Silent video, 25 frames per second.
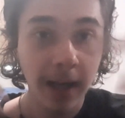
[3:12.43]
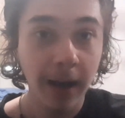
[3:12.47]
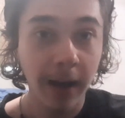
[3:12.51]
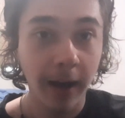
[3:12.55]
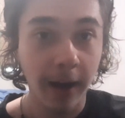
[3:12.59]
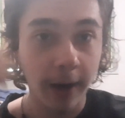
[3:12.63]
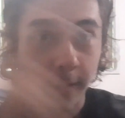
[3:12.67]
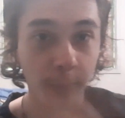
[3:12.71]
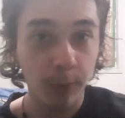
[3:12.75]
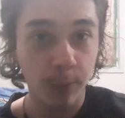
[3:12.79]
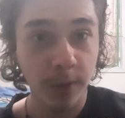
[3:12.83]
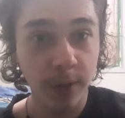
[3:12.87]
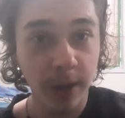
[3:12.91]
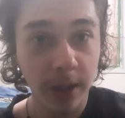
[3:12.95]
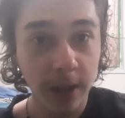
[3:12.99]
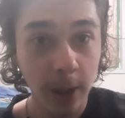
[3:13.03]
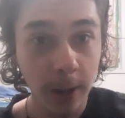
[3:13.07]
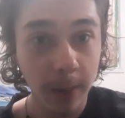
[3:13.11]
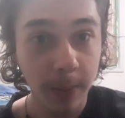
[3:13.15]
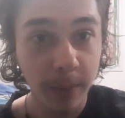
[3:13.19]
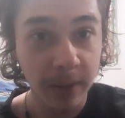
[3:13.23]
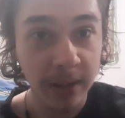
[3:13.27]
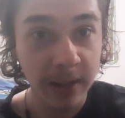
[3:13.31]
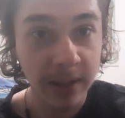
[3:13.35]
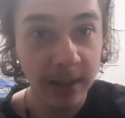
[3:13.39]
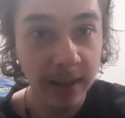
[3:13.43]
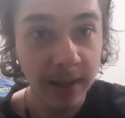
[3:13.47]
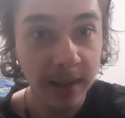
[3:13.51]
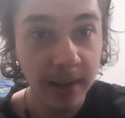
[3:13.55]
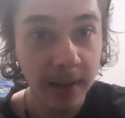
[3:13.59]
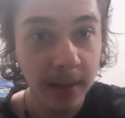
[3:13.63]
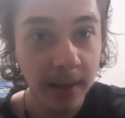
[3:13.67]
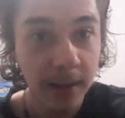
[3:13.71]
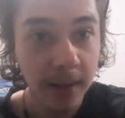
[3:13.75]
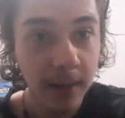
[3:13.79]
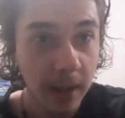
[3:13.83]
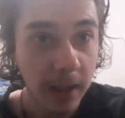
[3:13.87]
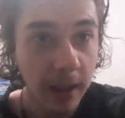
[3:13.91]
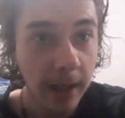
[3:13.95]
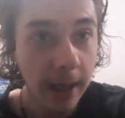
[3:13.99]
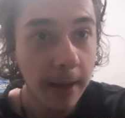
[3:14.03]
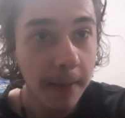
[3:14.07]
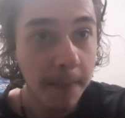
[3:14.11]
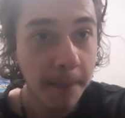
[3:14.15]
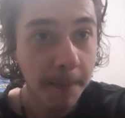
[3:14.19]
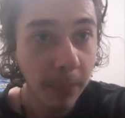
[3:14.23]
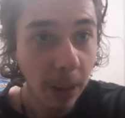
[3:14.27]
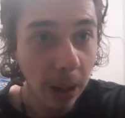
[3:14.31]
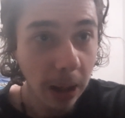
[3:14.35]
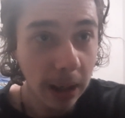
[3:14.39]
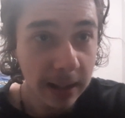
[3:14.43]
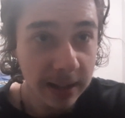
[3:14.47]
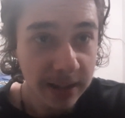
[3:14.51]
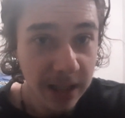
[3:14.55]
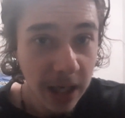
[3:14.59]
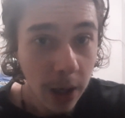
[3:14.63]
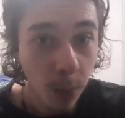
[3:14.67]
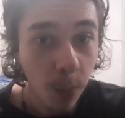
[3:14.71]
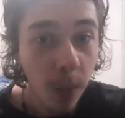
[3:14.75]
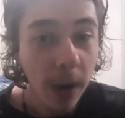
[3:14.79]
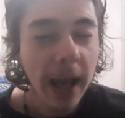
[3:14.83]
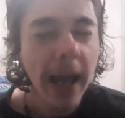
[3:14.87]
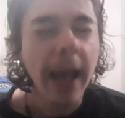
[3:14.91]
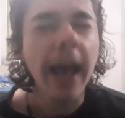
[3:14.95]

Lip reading: I reopened it, and bugs were